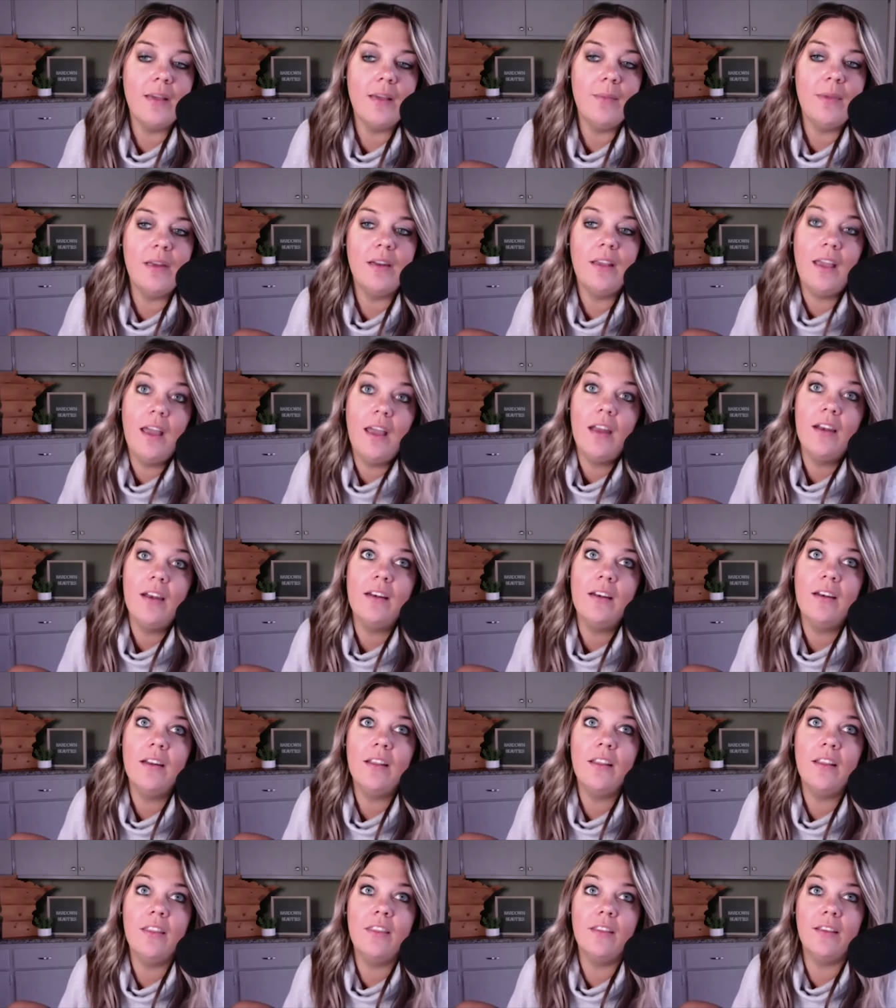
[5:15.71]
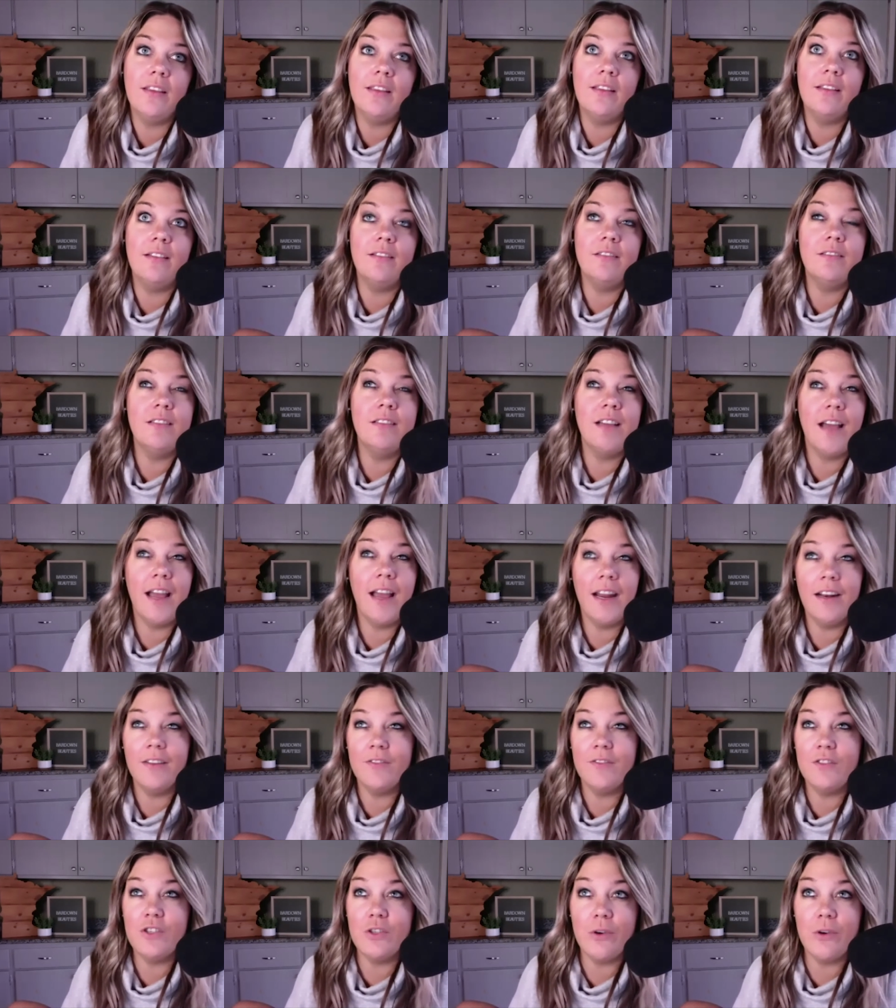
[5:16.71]
I mean, again, the kind
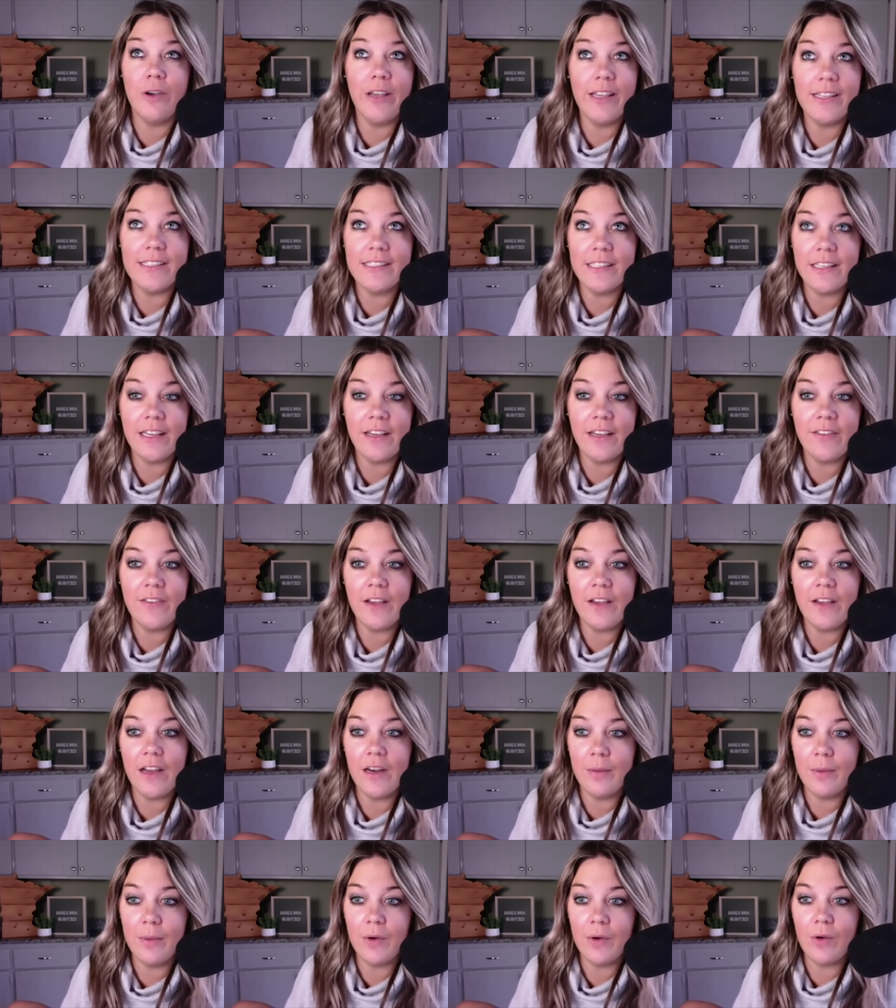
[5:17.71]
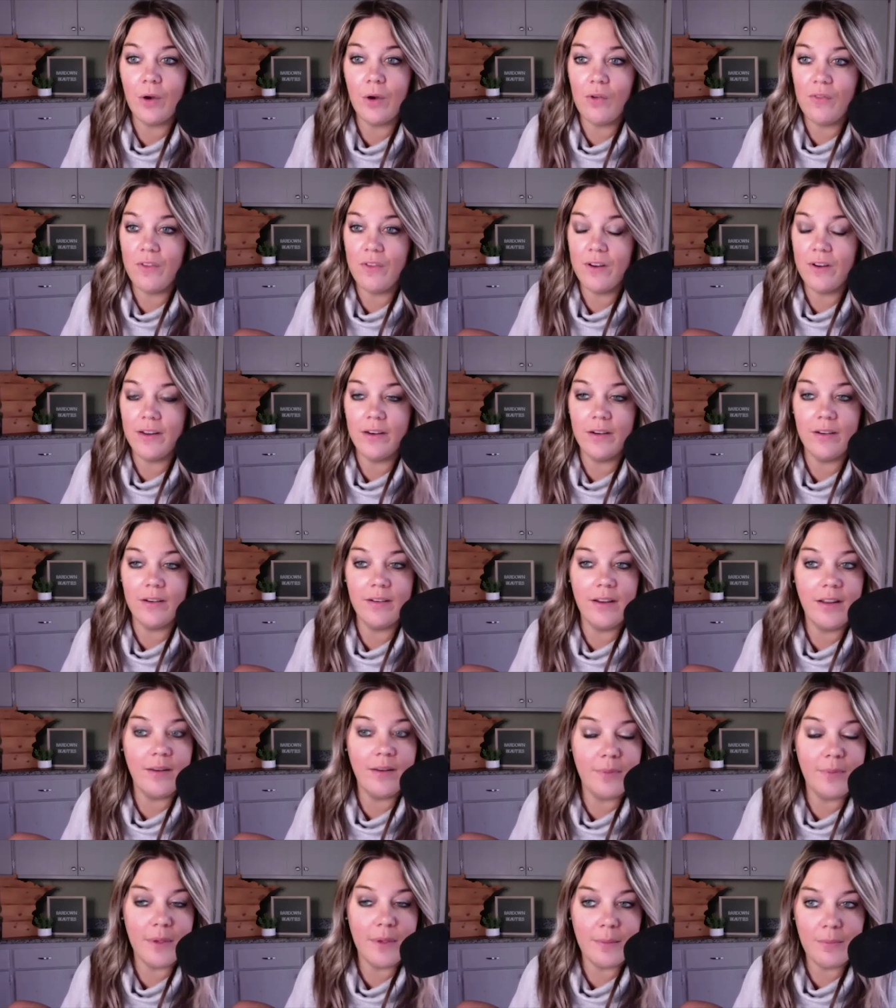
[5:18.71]
of joyous thing I find about COVID and,
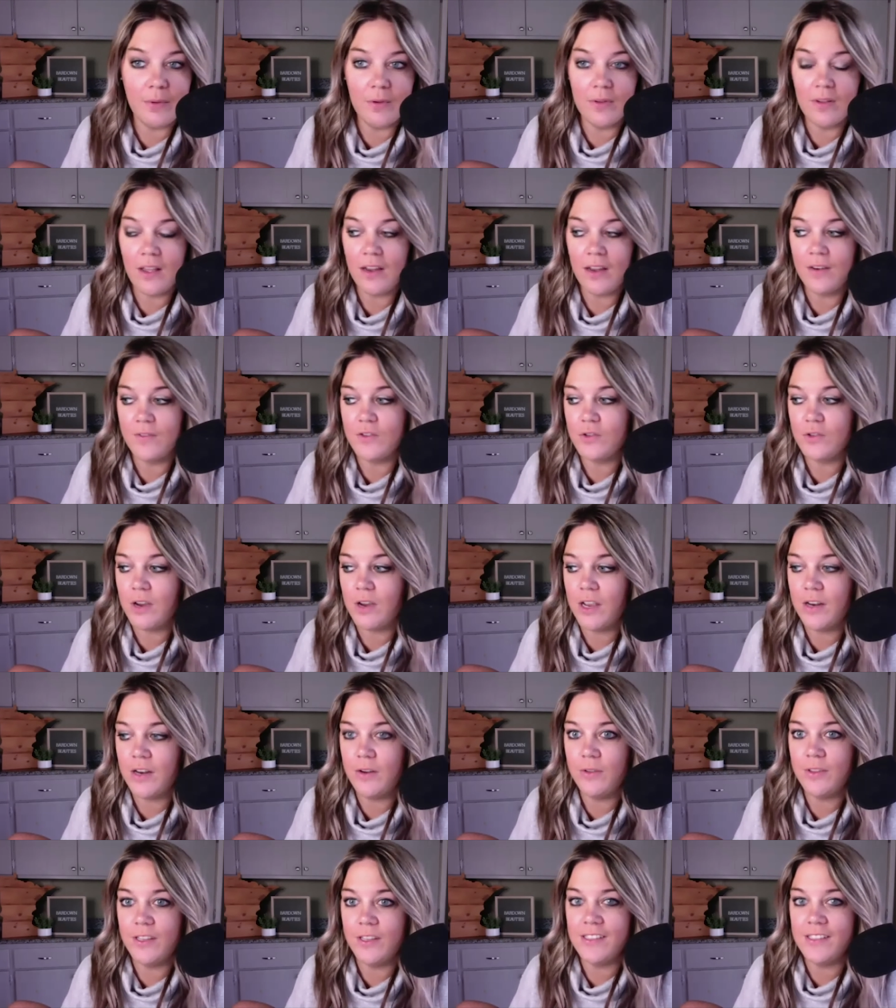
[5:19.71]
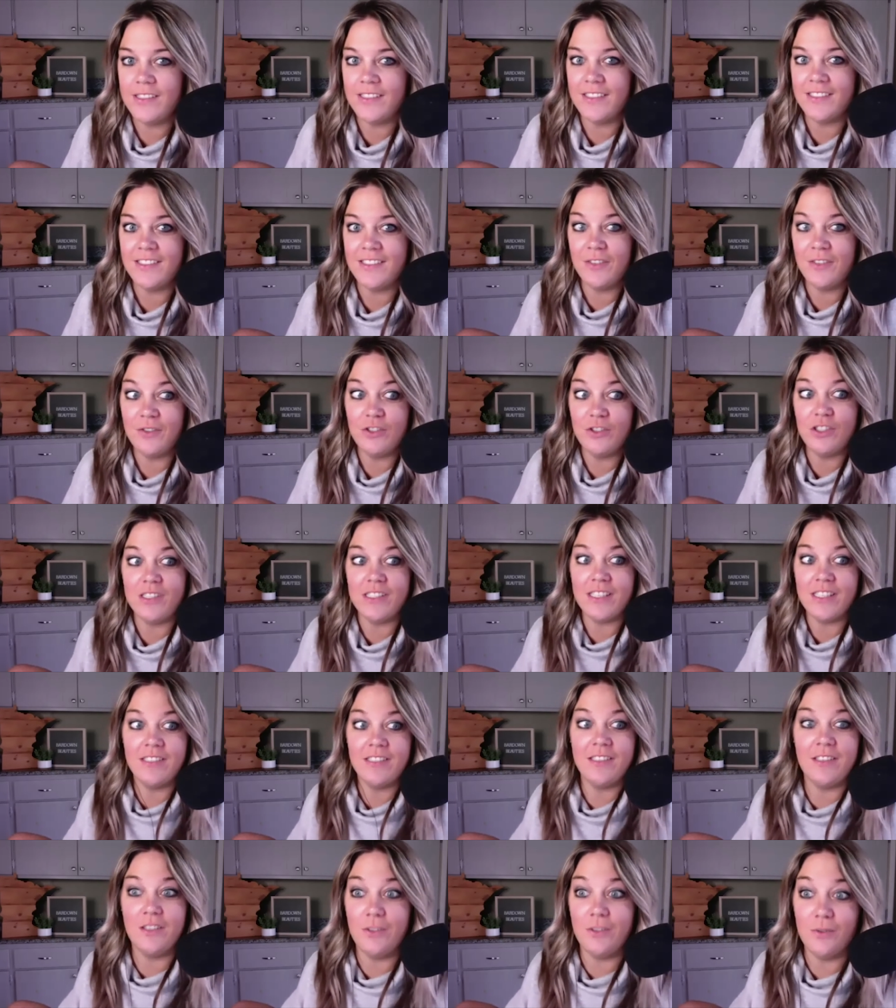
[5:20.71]
and people kind of try new things is you just
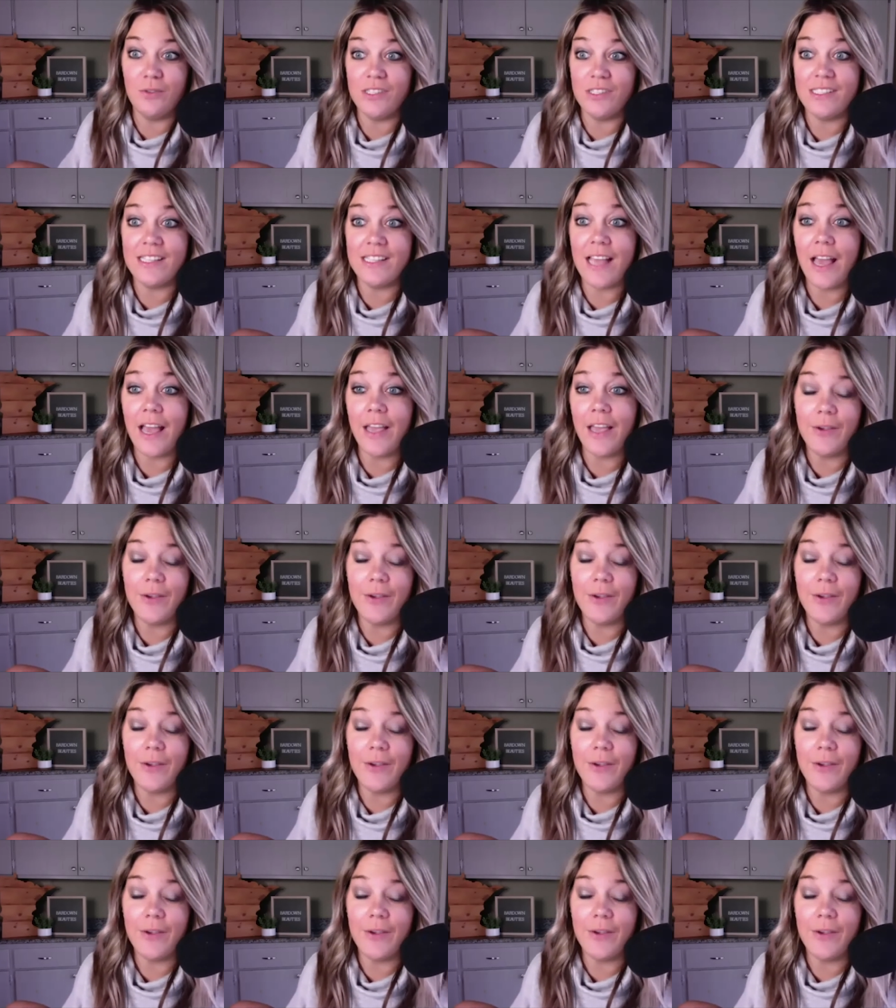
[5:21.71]
get to do just that.